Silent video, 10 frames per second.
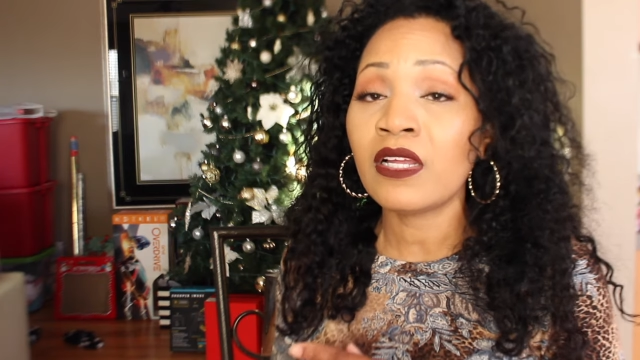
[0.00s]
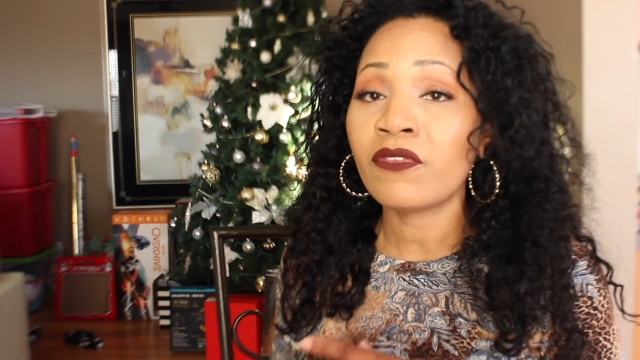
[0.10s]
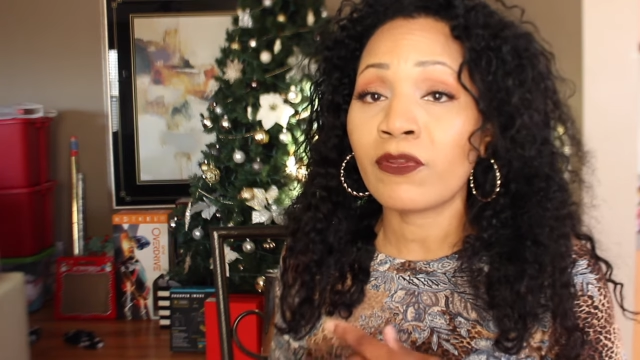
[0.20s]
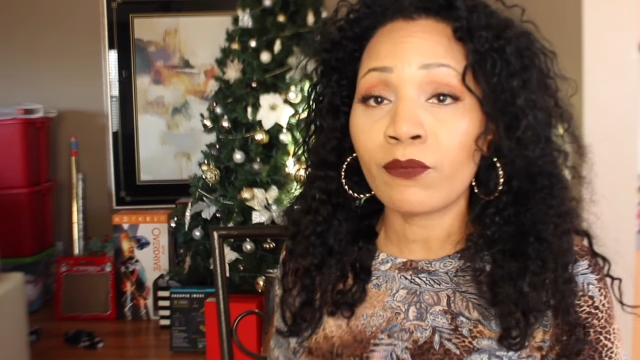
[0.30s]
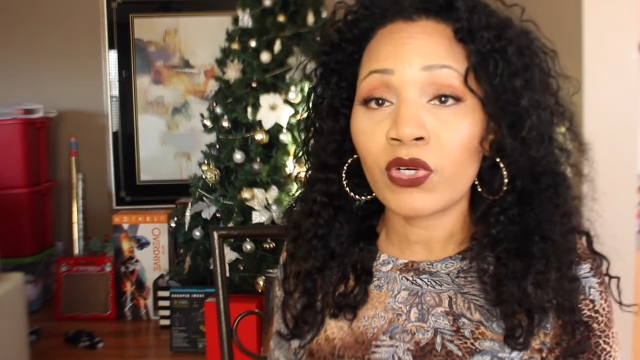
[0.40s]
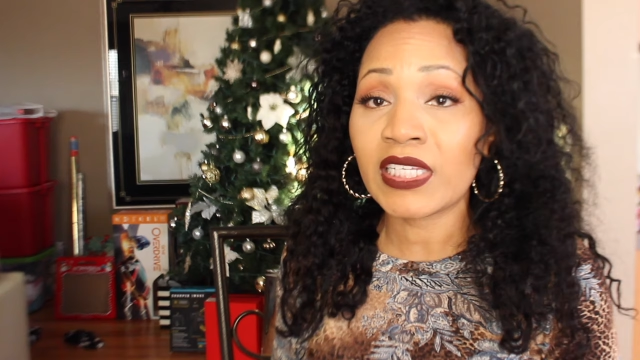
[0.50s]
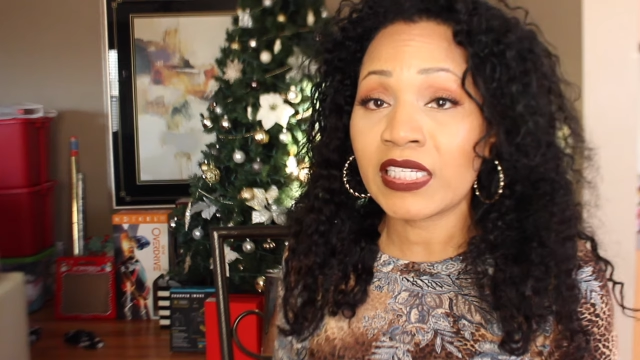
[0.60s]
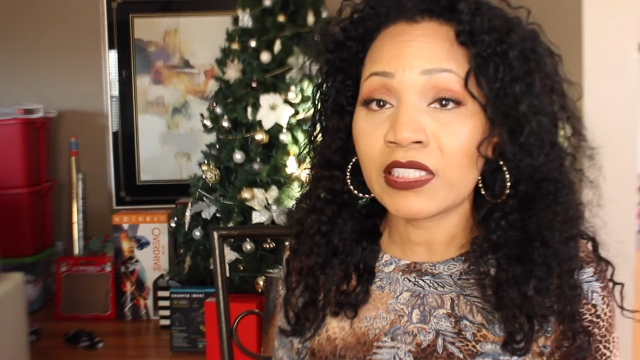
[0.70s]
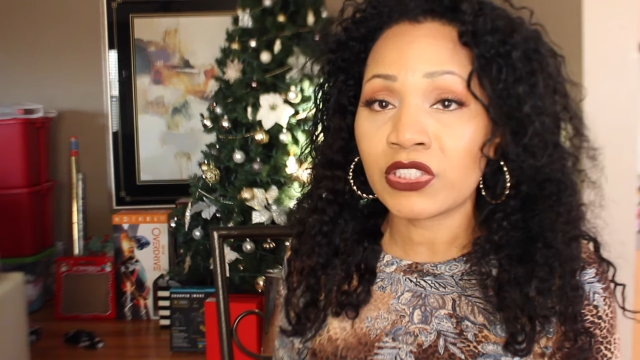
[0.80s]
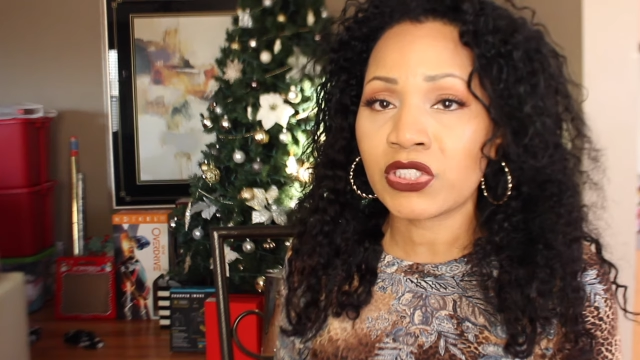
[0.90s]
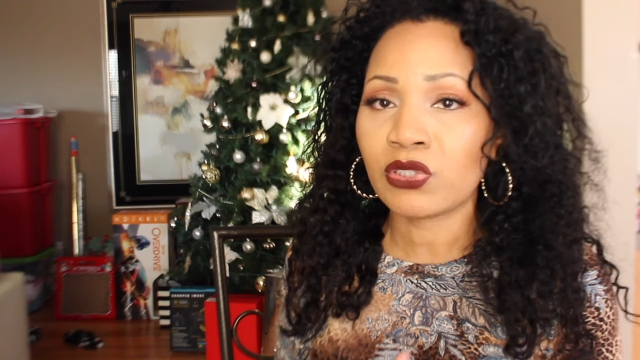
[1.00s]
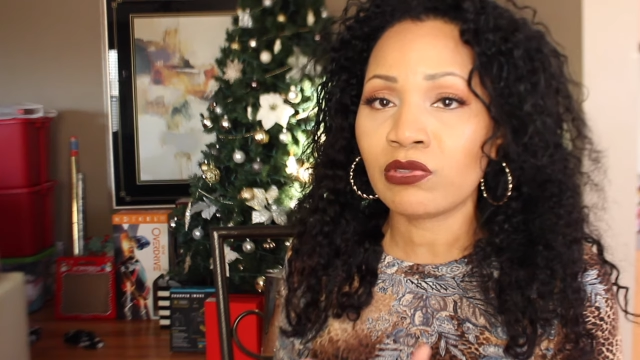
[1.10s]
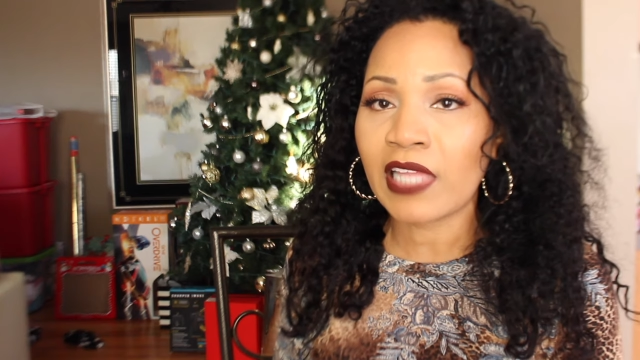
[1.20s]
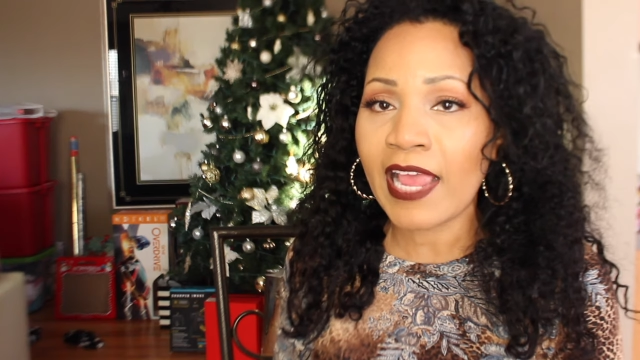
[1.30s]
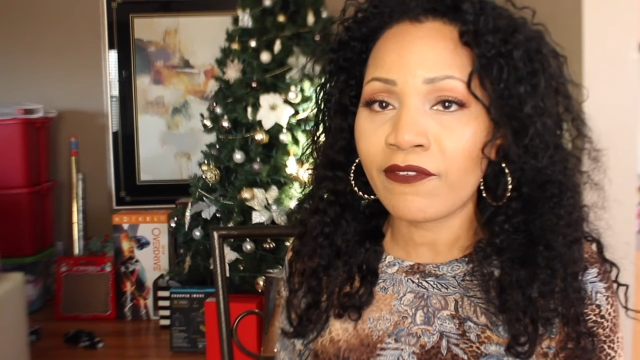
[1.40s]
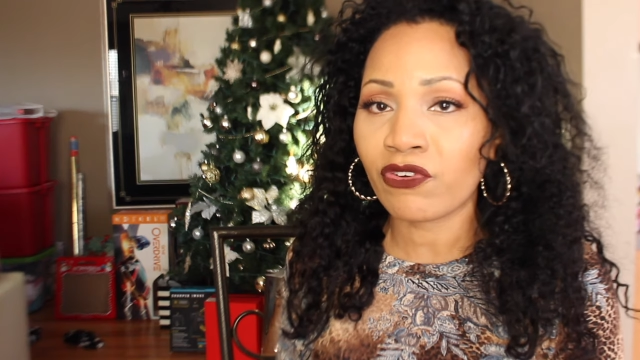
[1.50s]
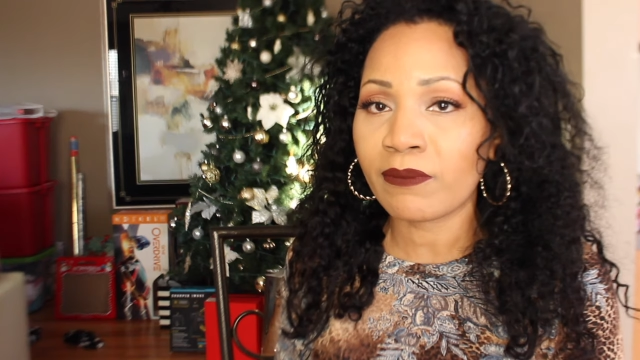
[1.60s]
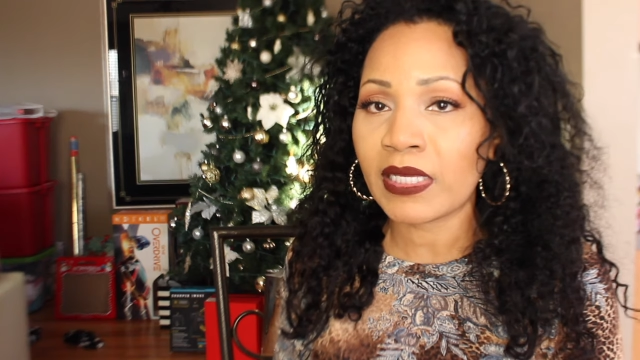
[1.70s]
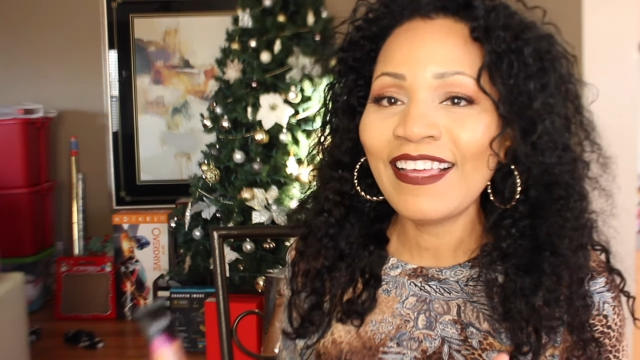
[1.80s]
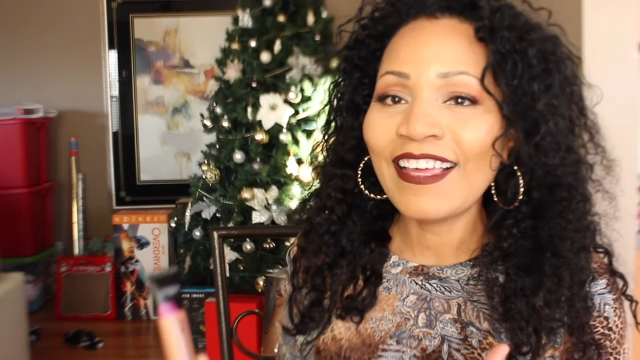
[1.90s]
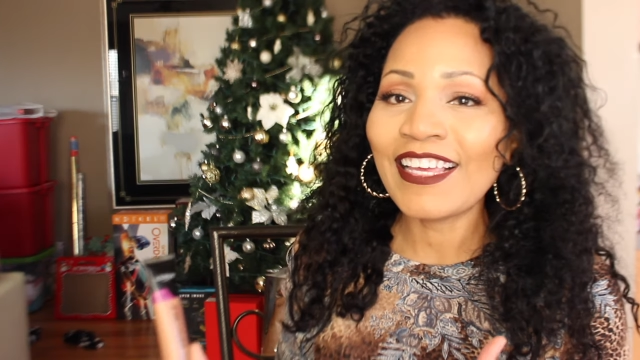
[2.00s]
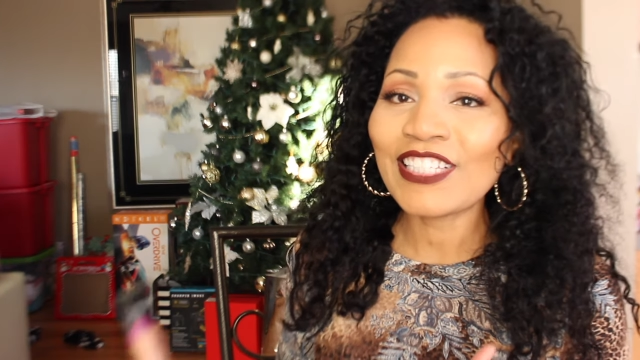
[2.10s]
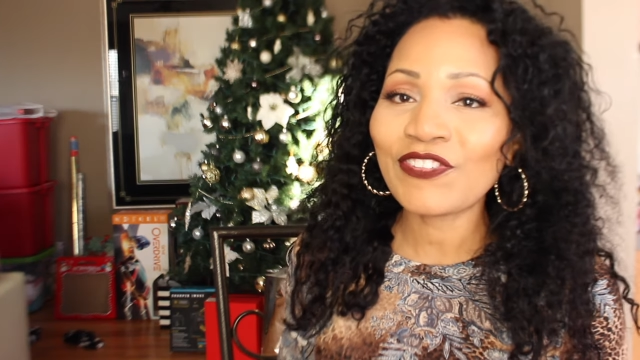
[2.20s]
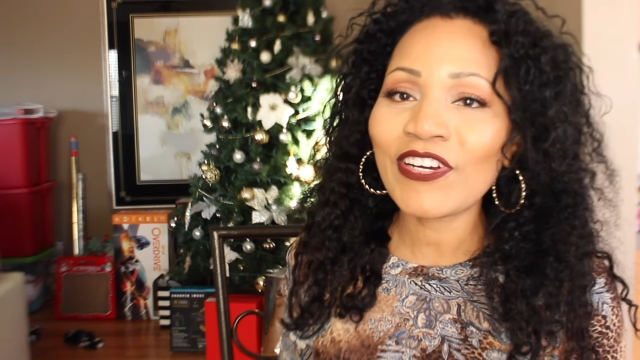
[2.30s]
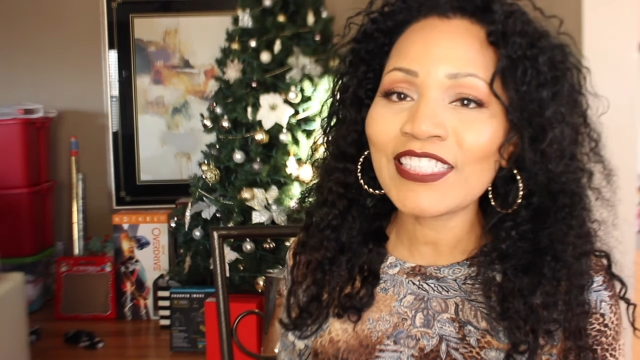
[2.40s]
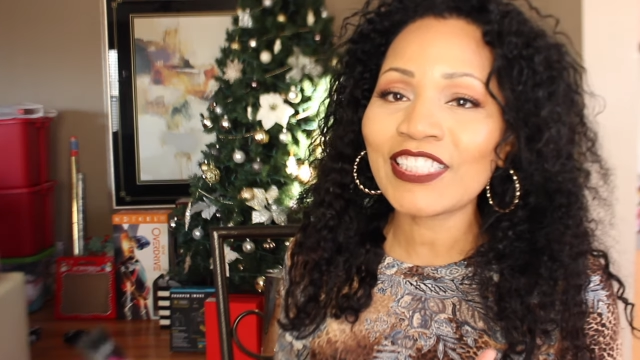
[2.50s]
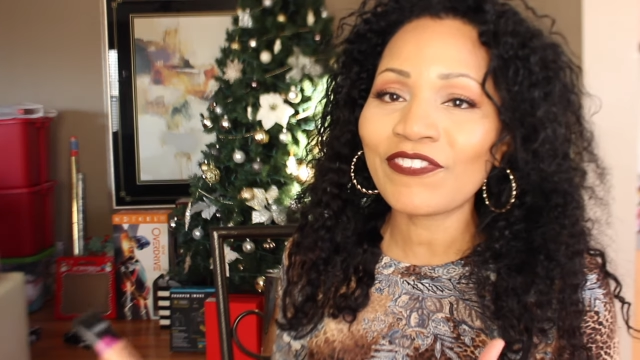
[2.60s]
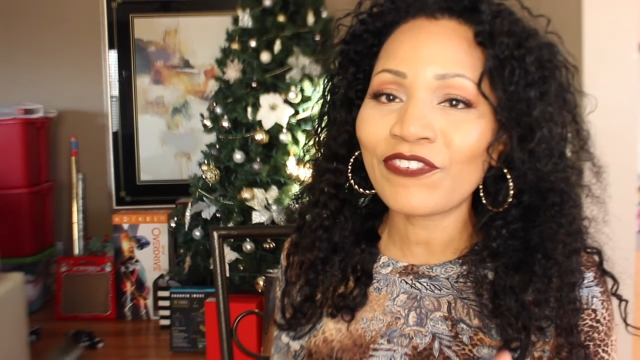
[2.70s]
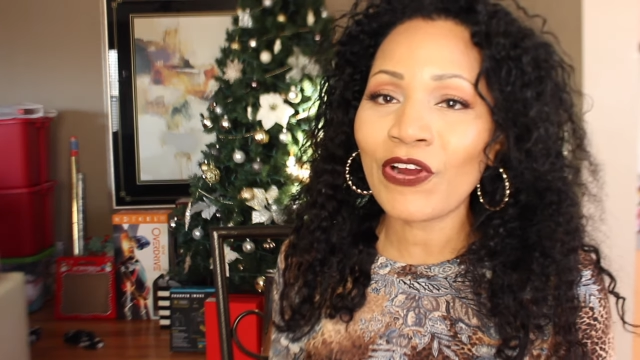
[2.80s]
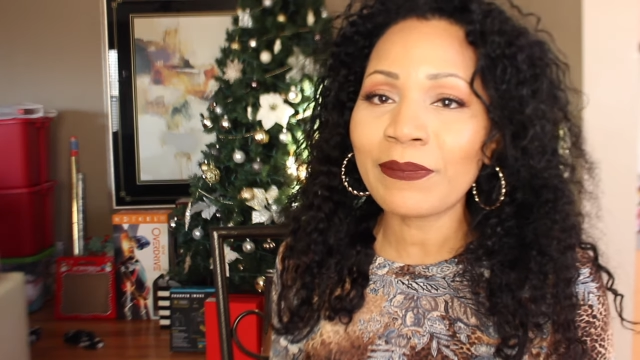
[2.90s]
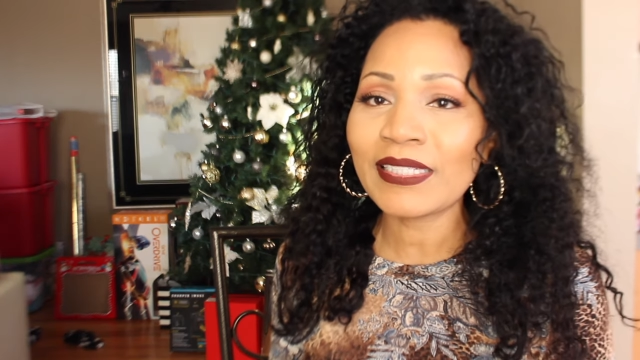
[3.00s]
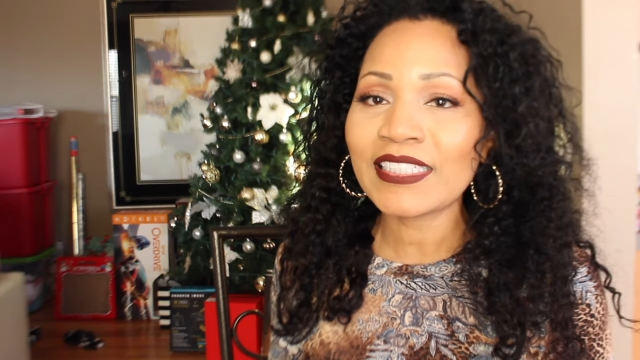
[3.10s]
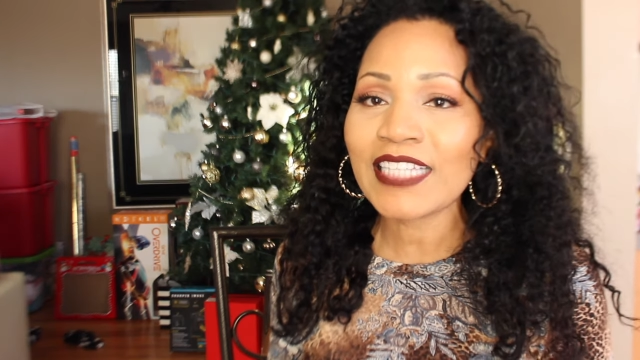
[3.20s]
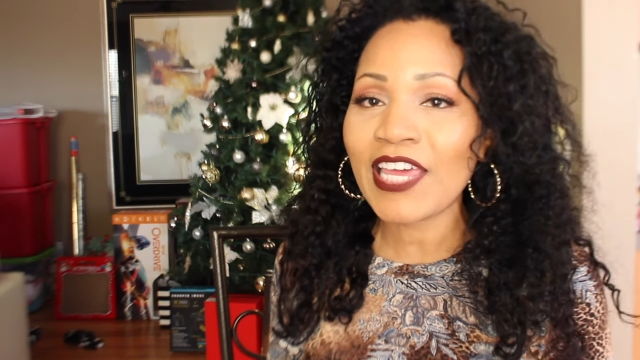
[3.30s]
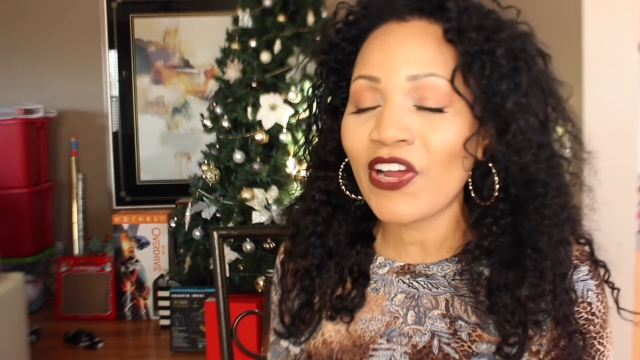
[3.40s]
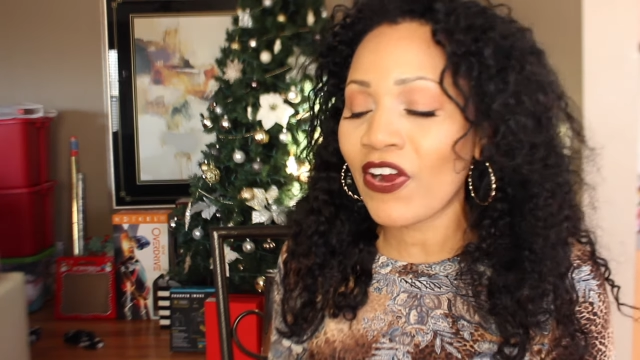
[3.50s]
the more that it looks too light for me. As far as the formula, it's kind of